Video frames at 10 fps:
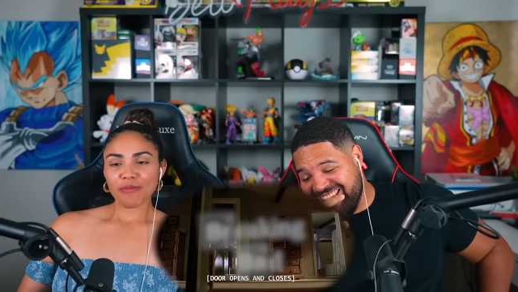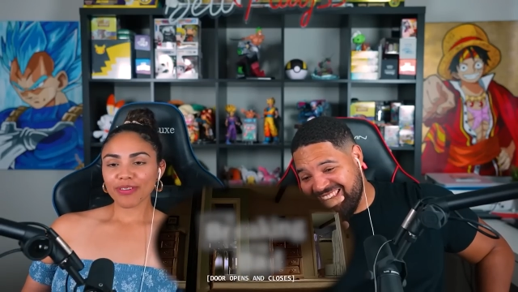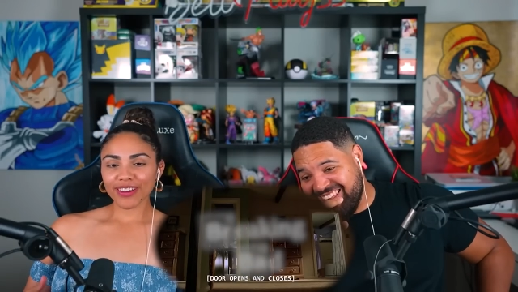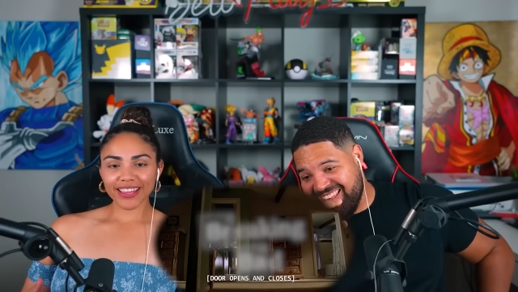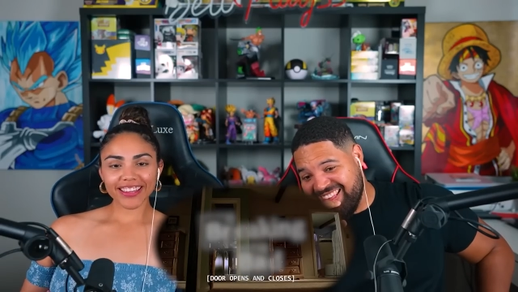
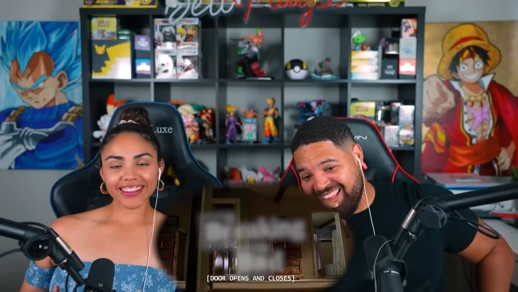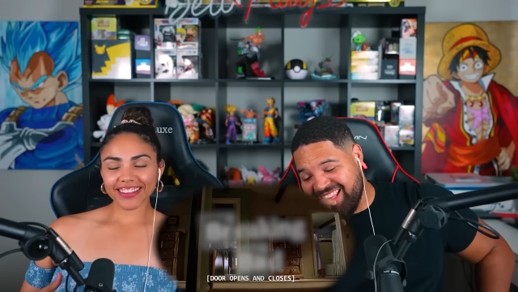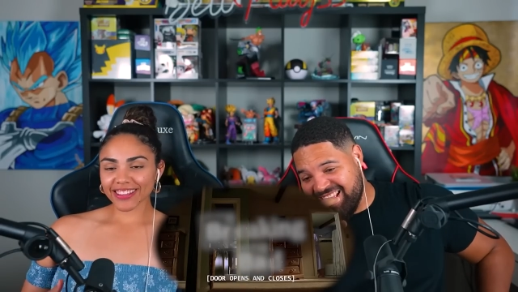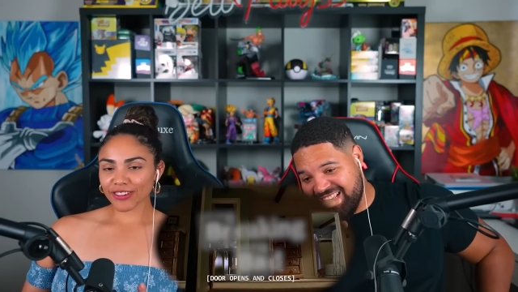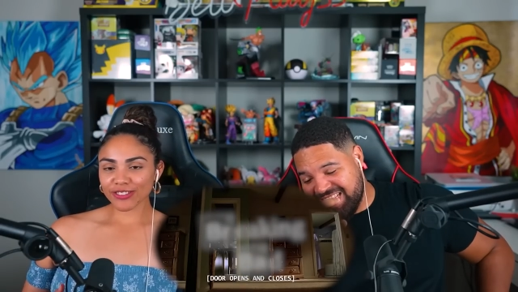Speaker 1: Putting
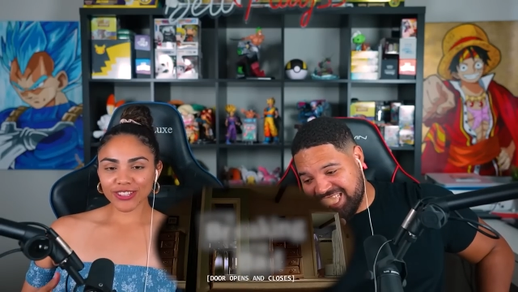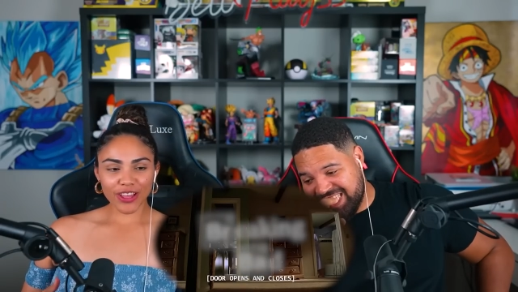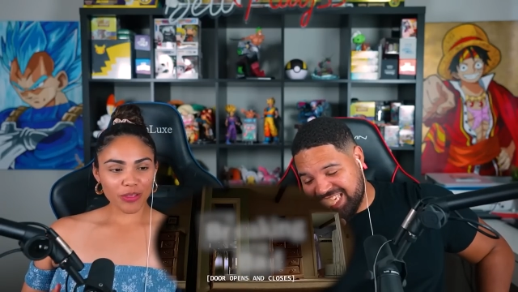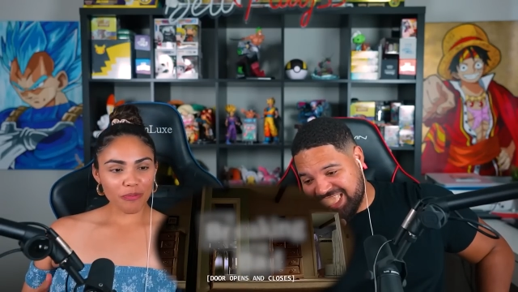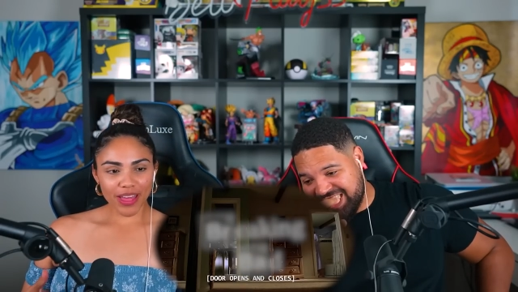lotion on
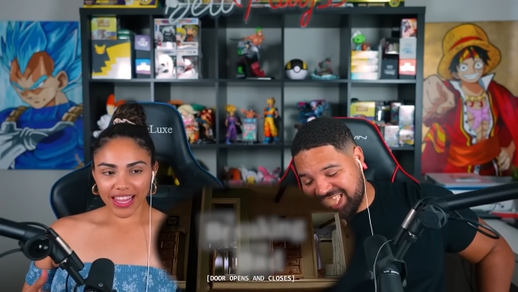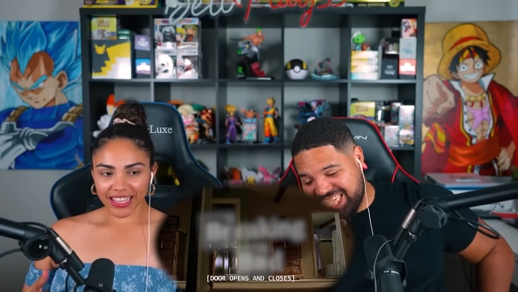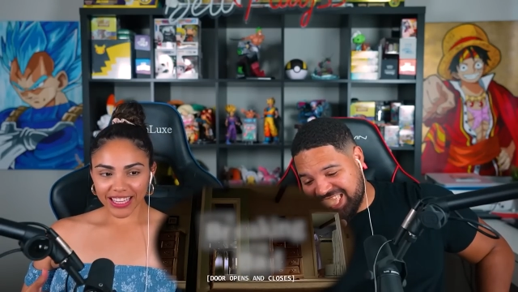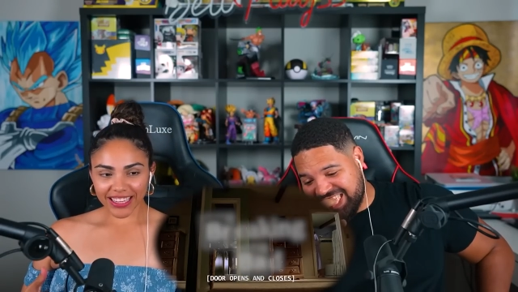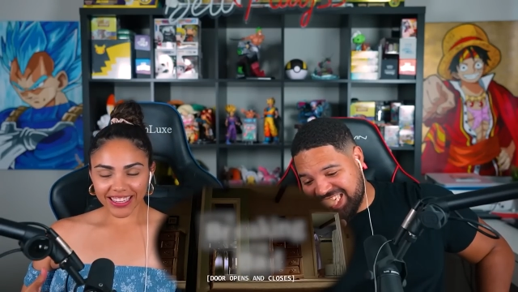the
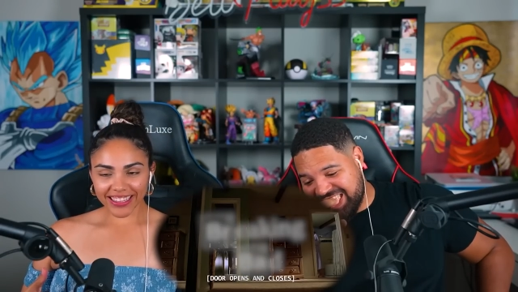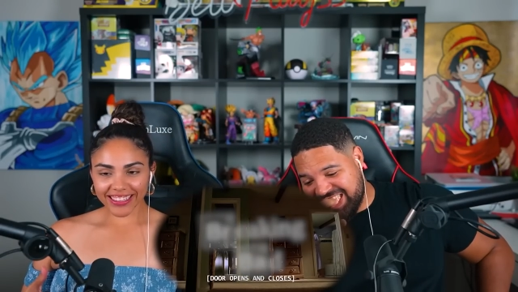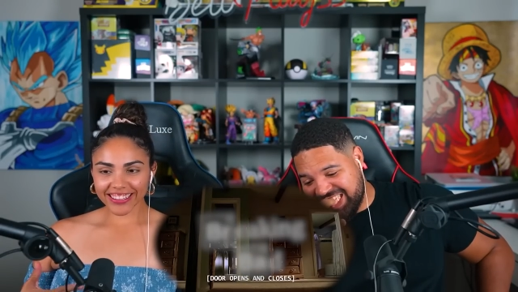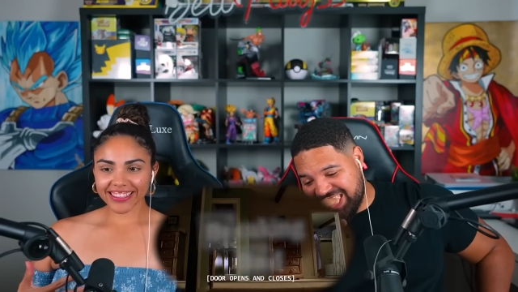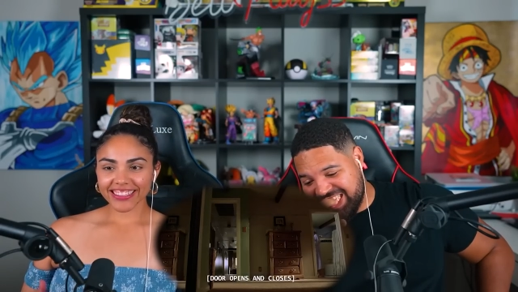
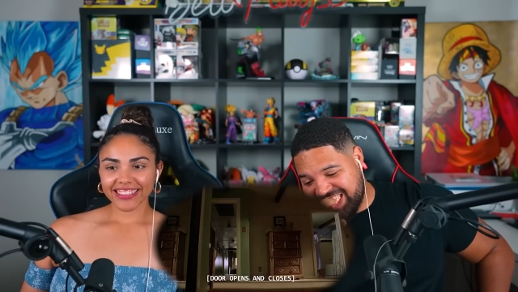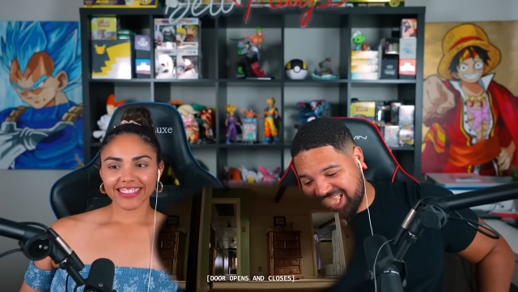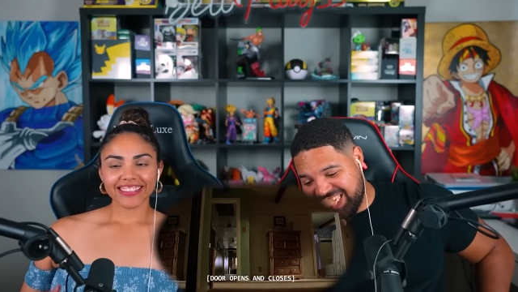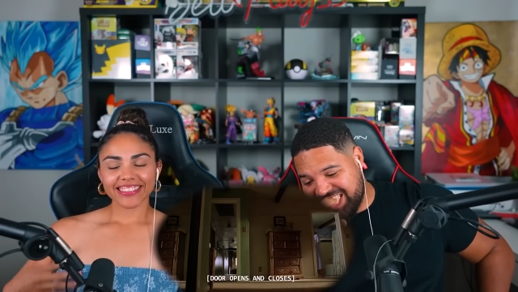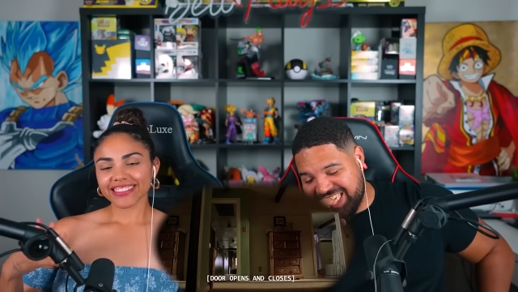belly.
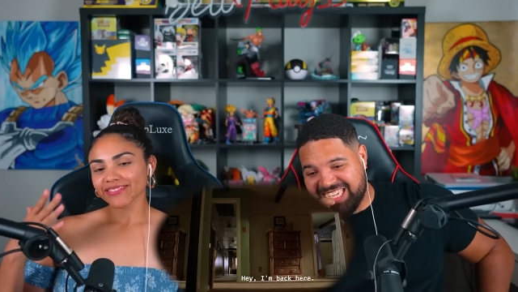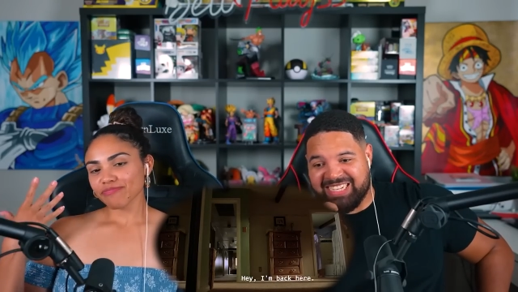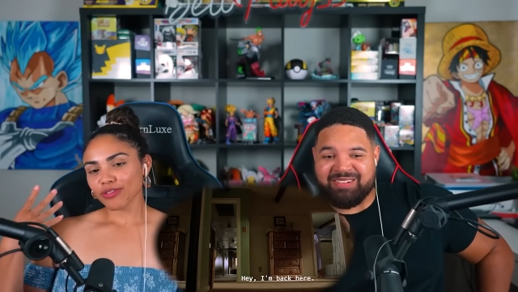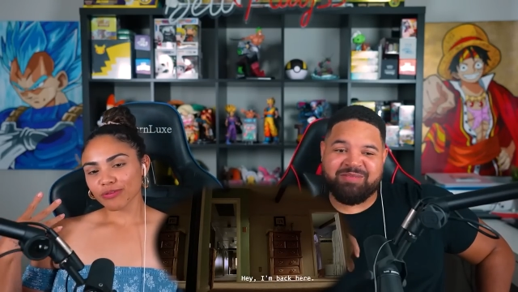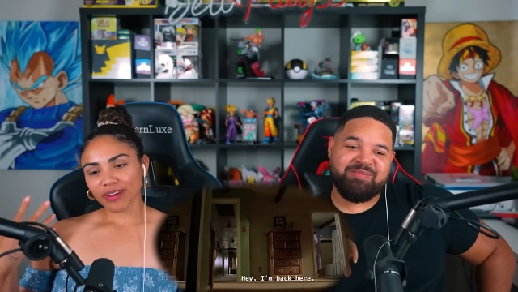
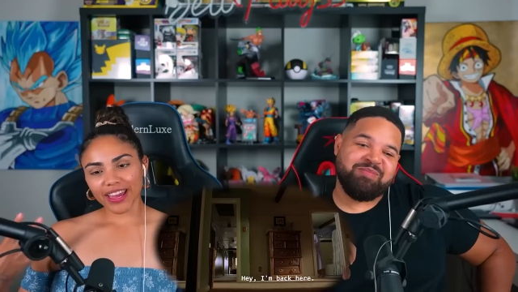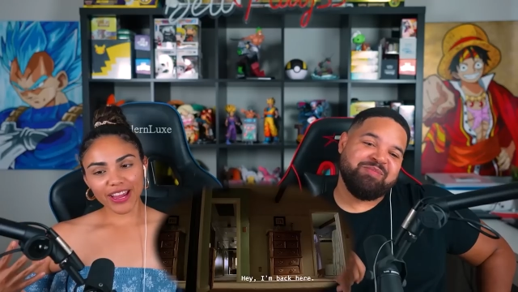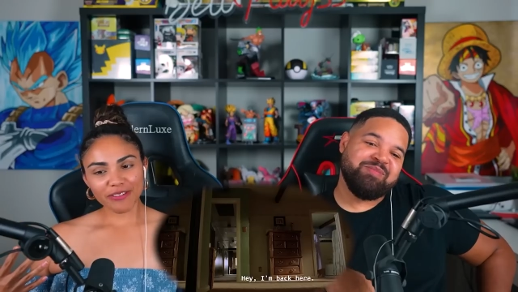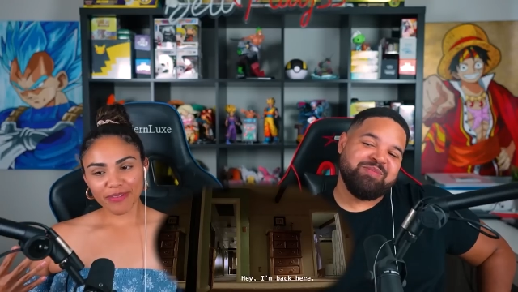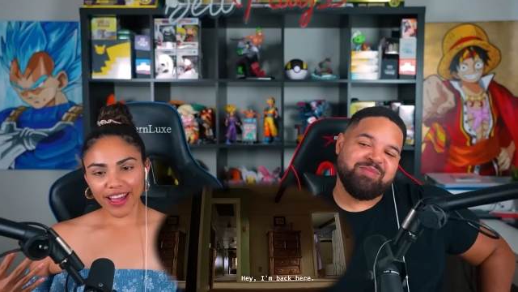Pulling my
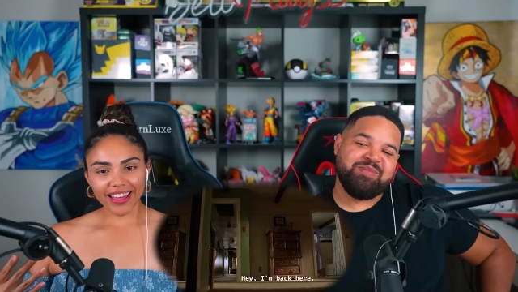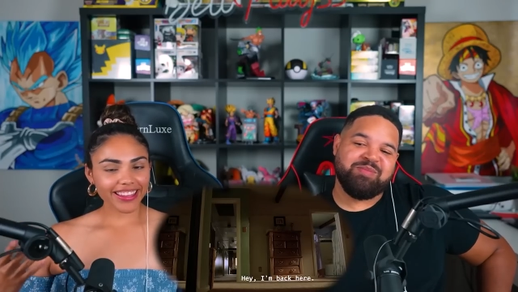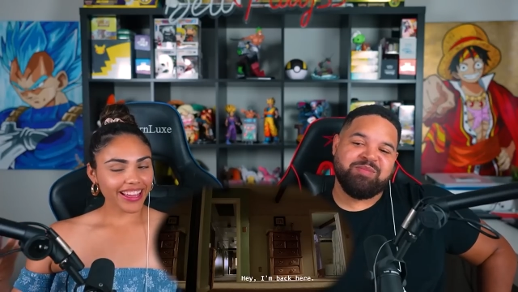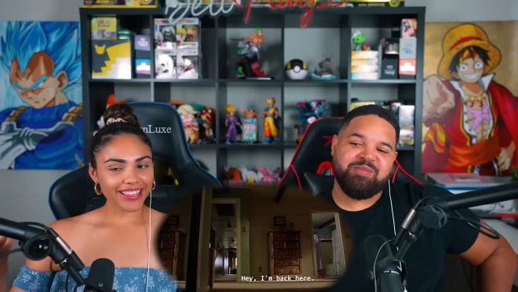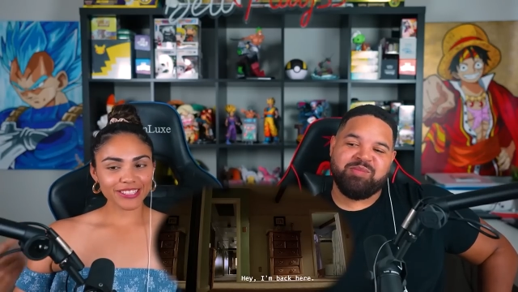hair back. Like,
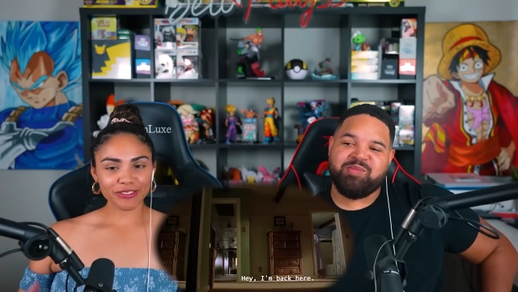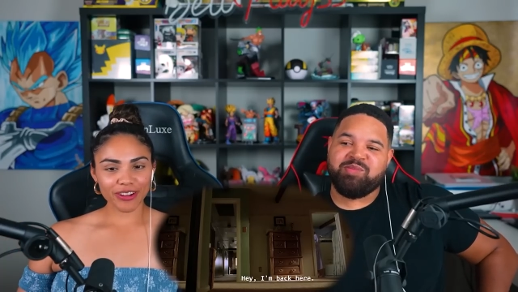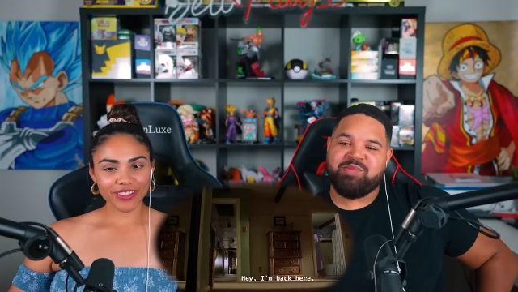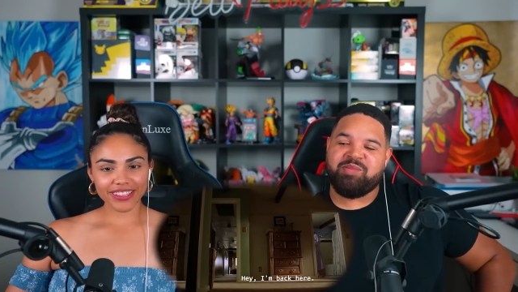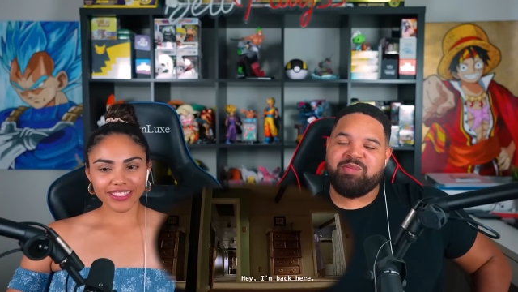I do all
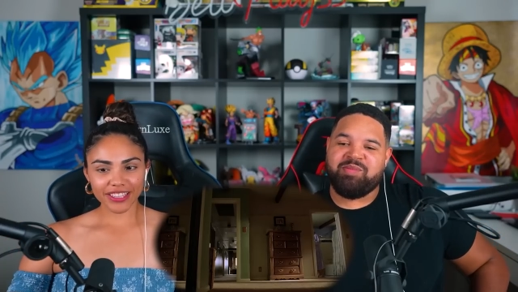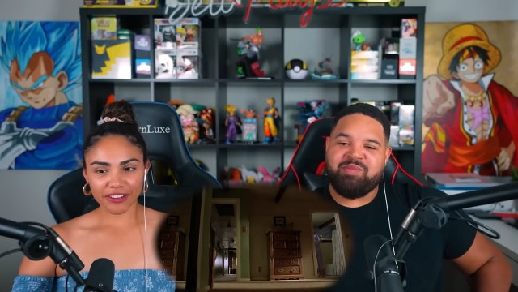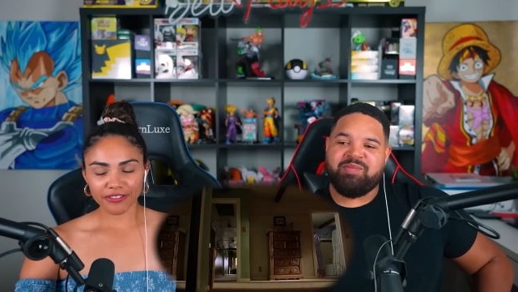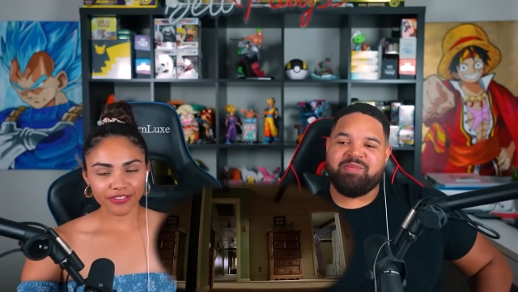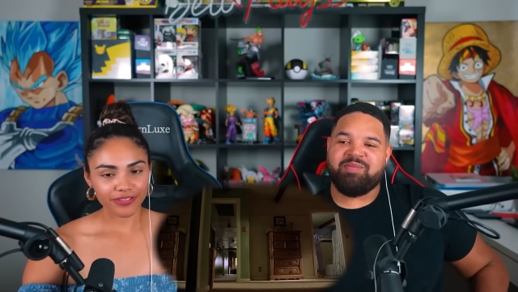this
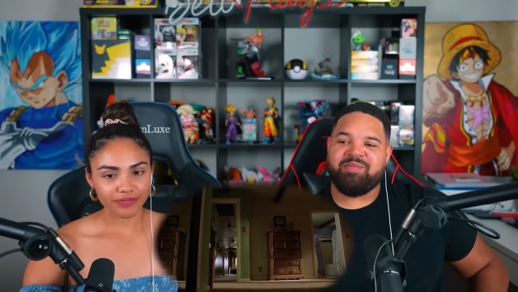stuff.